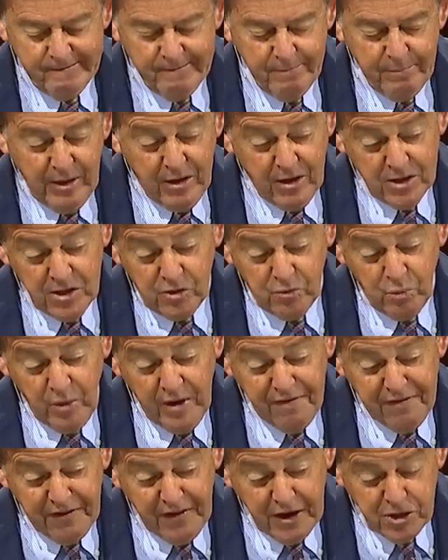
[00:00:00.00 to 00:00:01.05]
Because
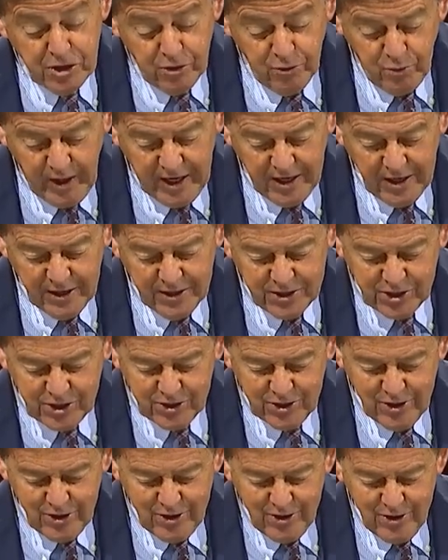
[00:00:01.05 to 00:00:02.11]
we face the weakness
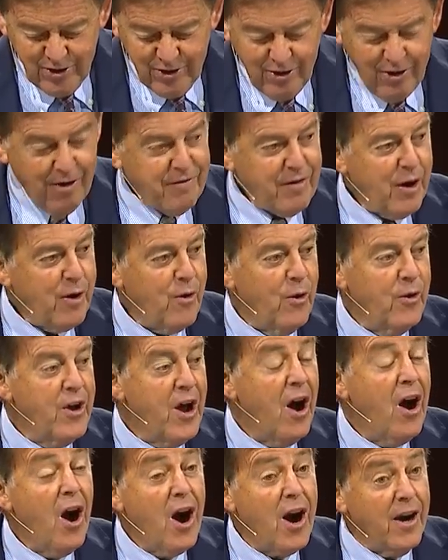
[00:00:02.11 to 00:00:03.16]
of our own
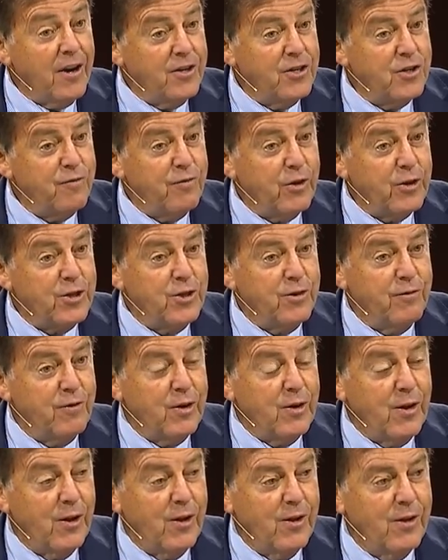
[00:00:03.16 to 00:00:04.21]
hearts, first of
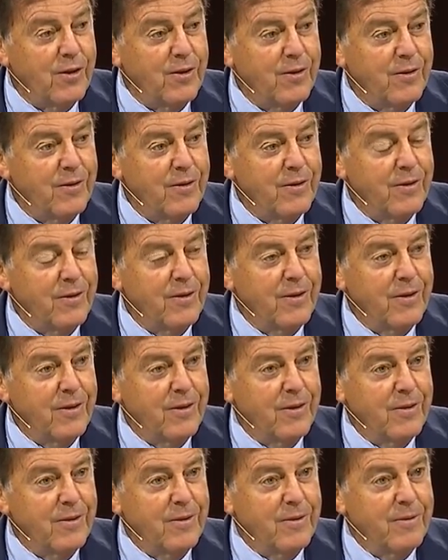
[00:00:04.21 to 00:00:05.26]
all,
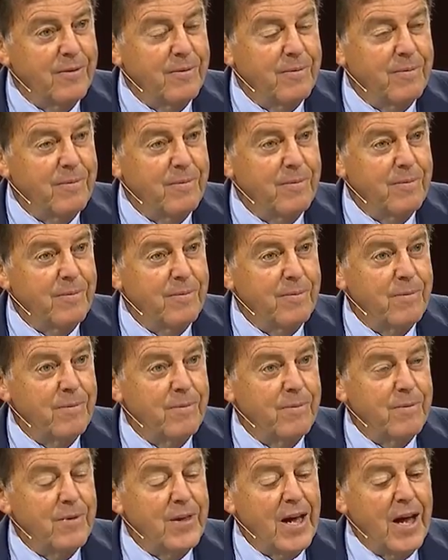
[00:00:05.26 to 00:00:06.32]

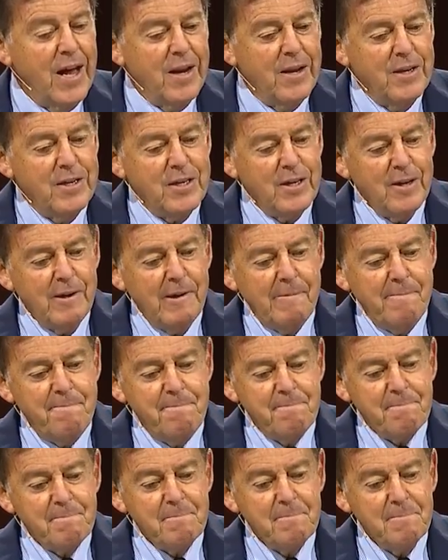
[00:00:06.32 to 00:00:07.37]
that uh,
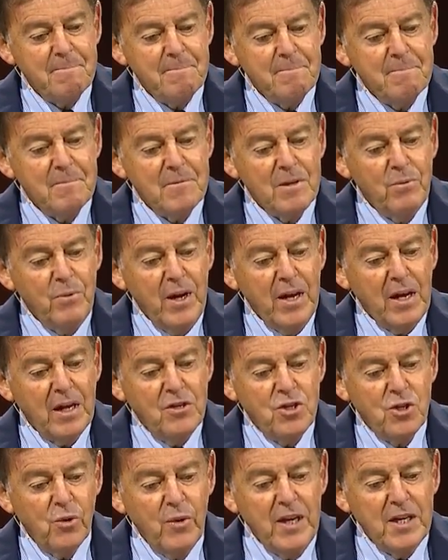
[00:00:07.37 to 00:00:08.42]
we
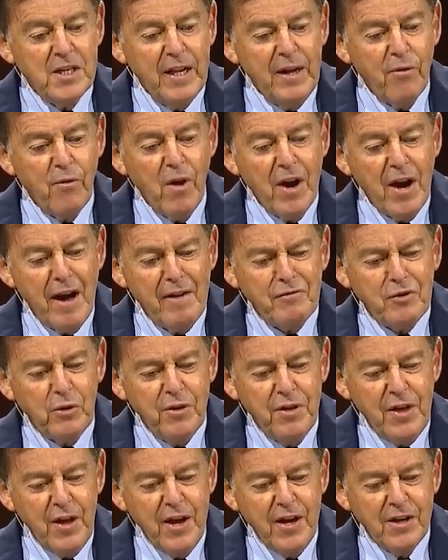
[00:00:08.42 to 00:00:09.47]
can so easily run after
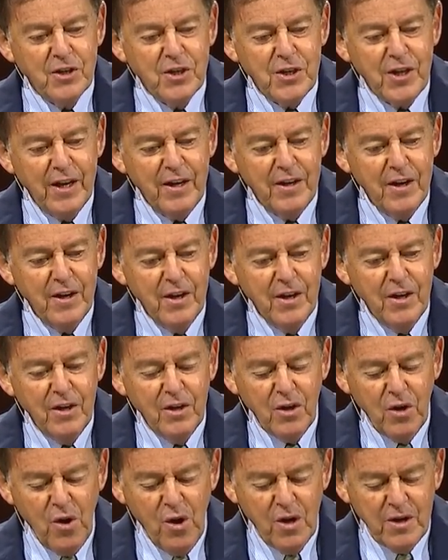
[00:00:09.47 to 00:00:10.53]
things
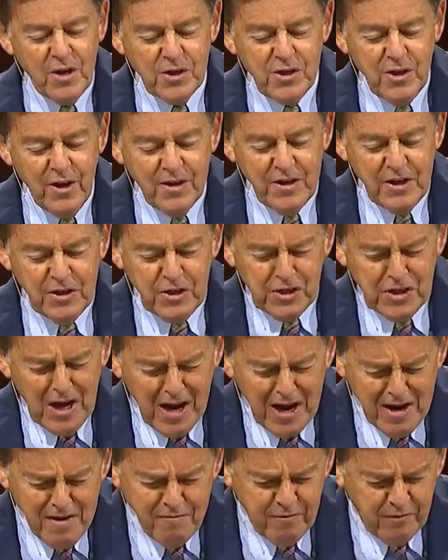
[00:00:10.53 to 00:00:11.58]
that God does not
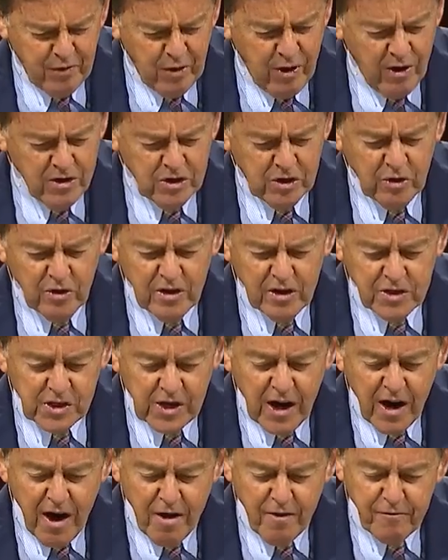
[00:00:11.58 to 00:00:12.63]
design for us or
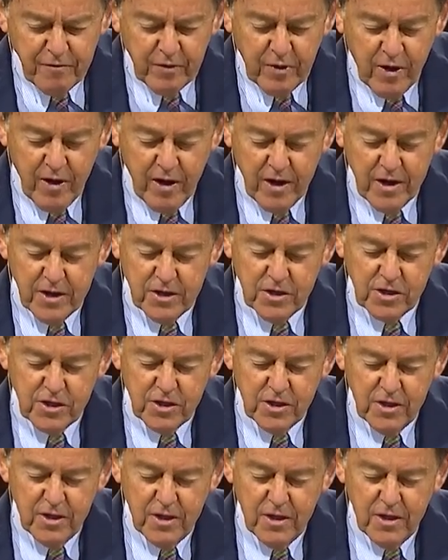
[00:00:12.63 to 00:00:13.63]
desire for us